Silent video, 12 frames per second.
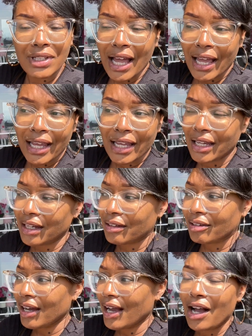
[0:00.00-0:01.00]
Like
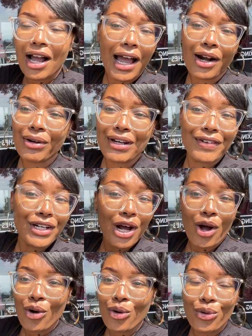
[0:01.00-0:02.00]
I don't even
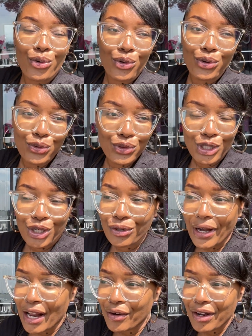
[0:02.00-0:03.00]
know the
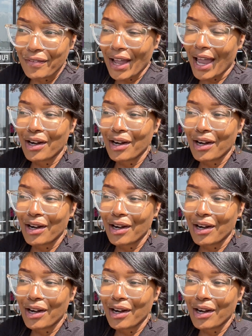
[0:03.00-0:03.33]
creator of it,